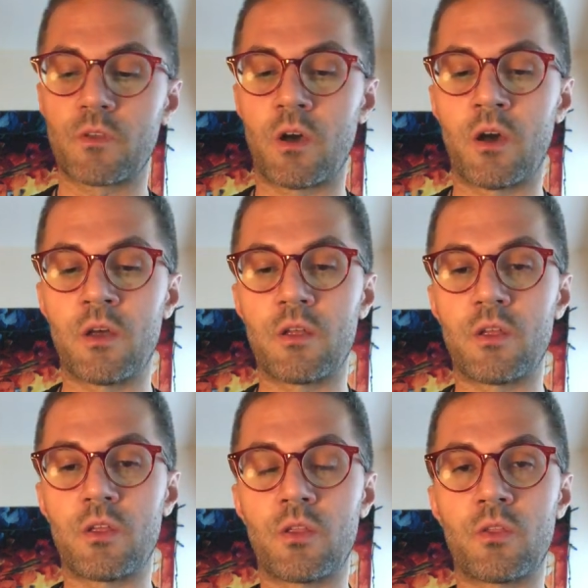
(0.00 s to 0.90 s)

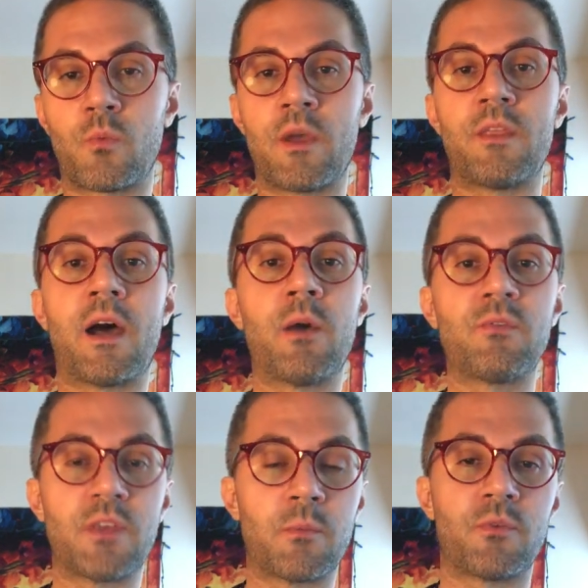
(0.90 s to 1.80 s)
The way that I
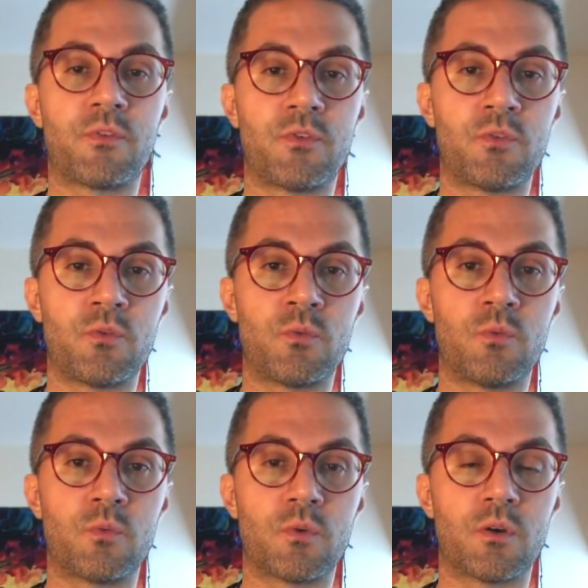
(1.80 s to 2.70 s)
was able
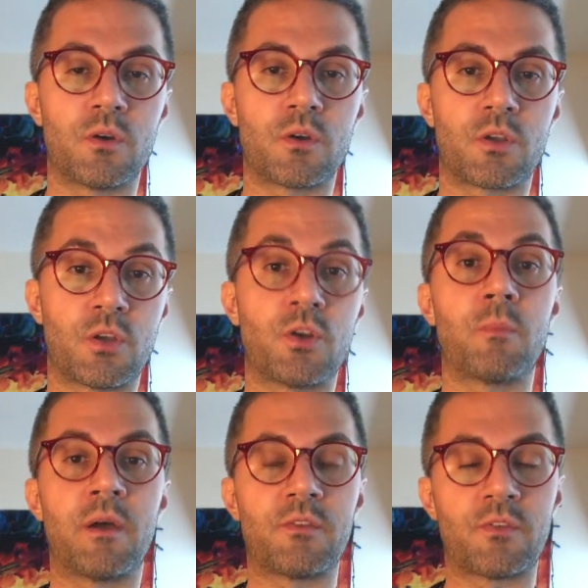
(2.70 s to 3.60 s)
to cure
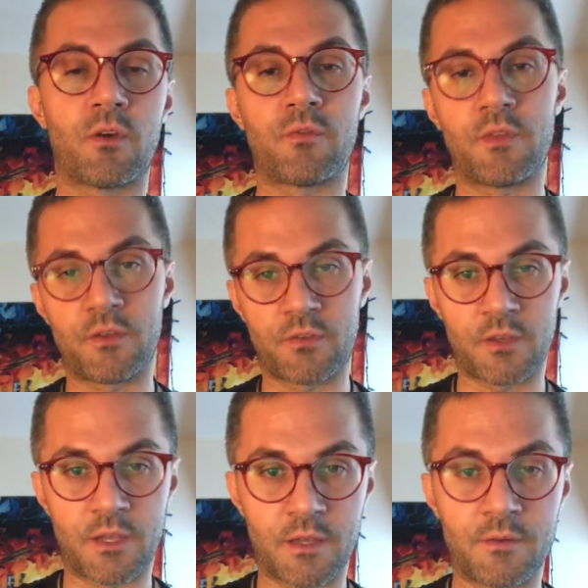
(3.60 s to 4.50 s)
myself of this,
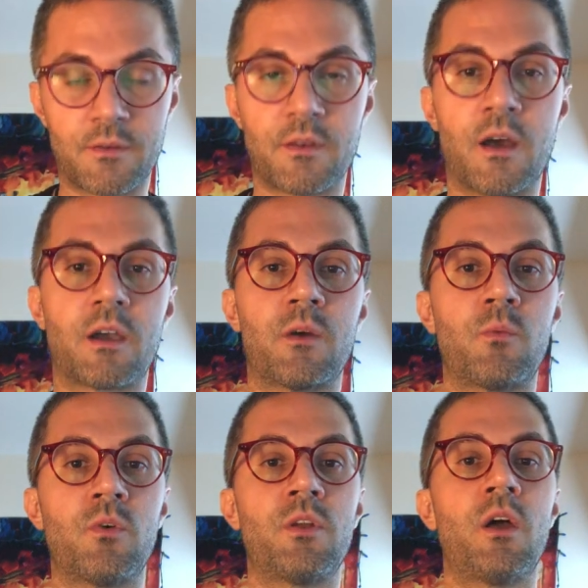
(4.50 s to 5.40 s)
again, knock
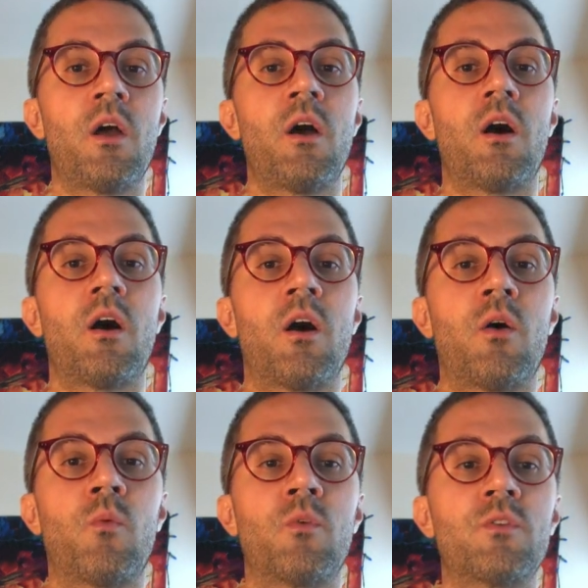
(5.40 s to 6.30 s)
on wood,
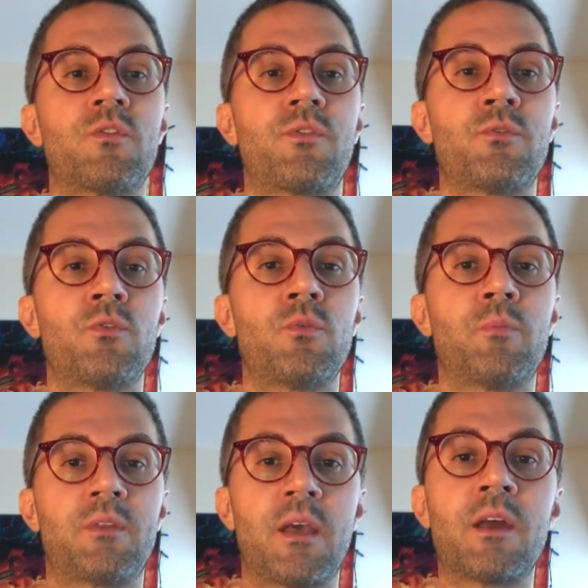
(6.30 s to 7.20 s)
was through
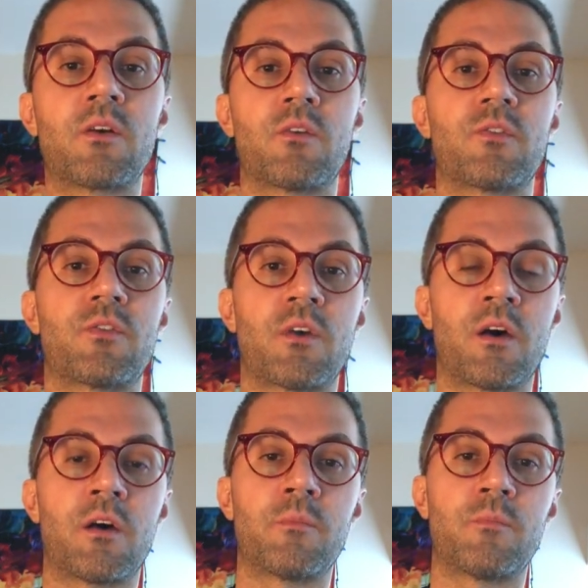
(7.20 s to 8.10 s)
botanicals,
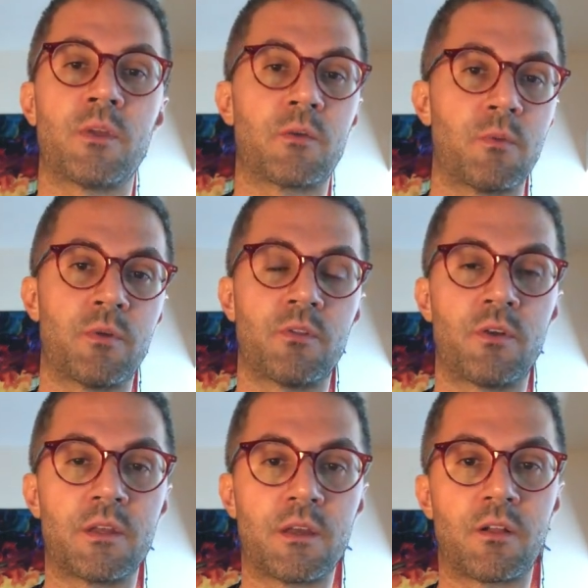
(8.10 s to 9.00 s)
like we've been
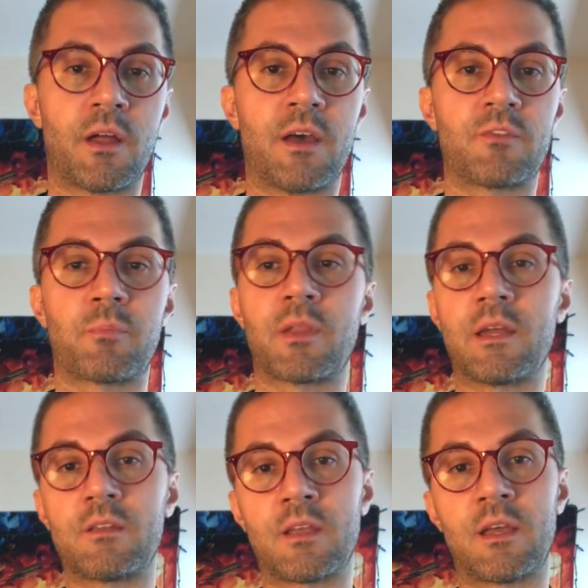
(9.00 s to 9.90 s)
learning in class,
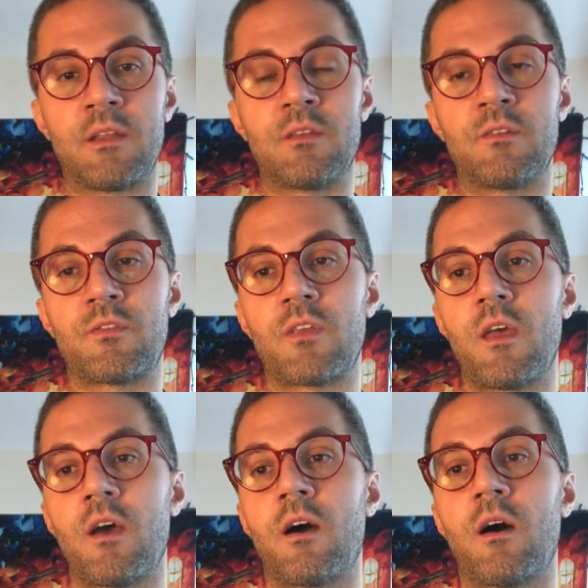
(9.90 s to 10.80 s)
plant tannins,
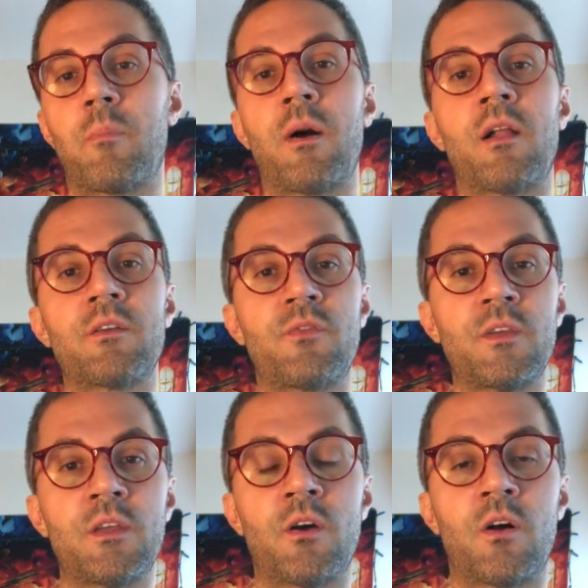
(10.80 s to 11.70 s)

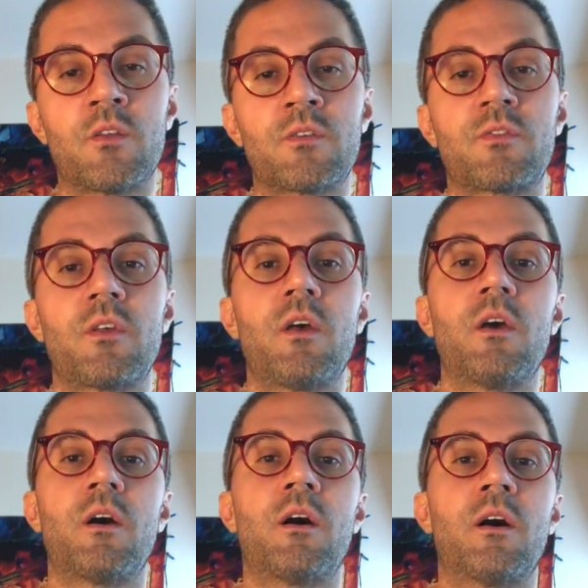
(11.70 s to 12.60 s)
polyphenols,
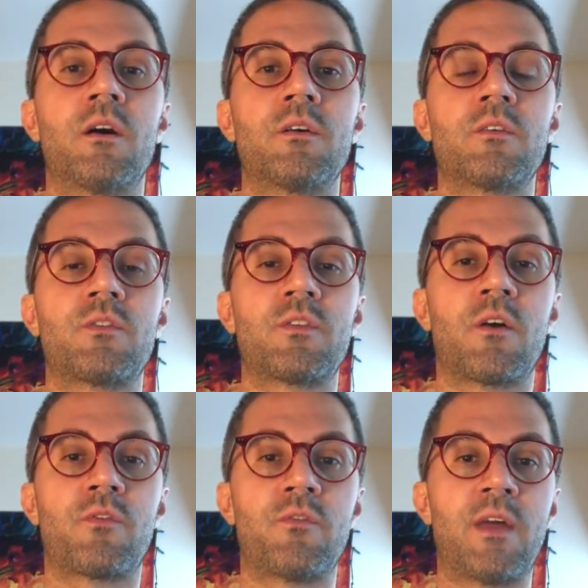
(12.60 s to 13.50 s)

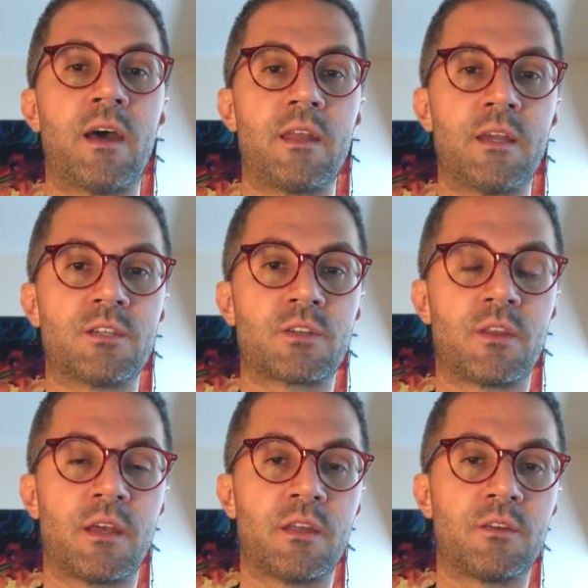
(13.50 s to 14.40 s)
stuff of that
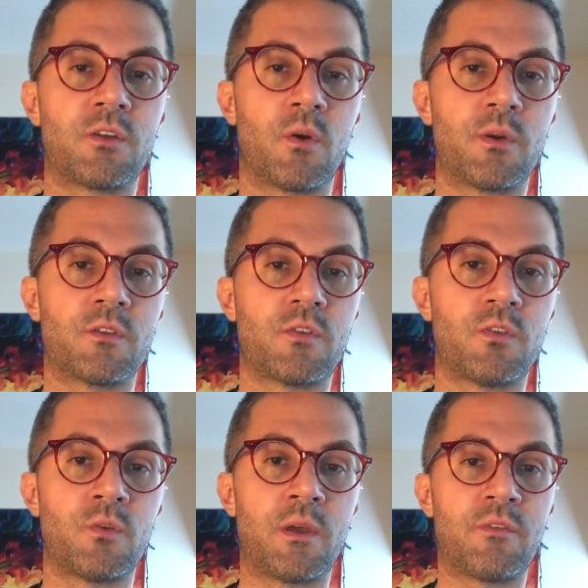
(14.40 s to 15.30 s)
nature. Then going
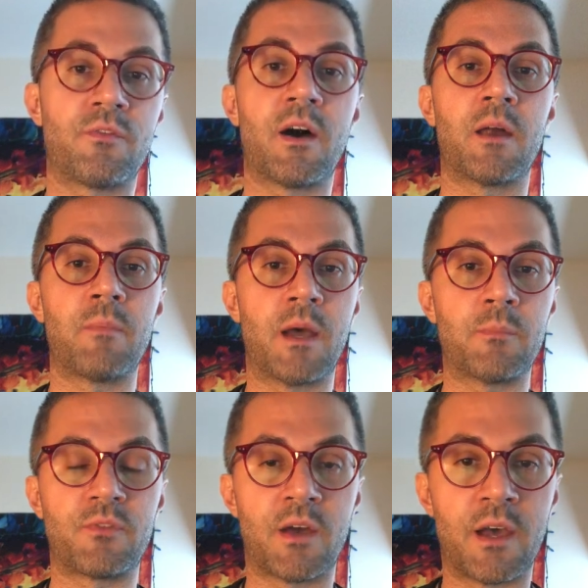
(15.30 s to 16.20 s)
to a
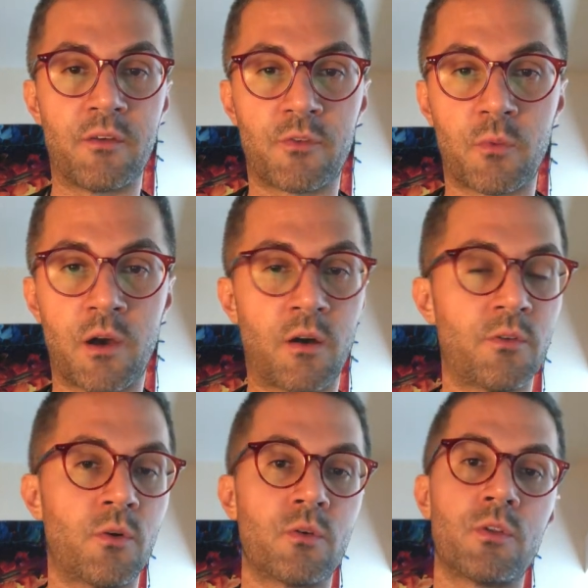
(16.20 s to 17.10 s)
FODMAPs diet for a while,
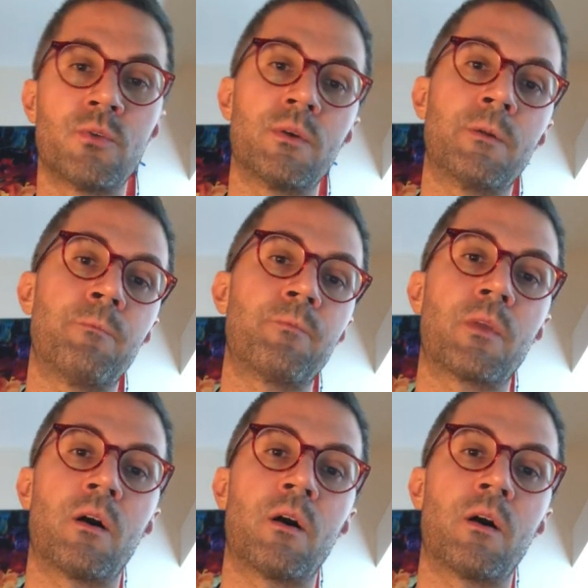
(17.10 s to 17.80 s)
no gluten,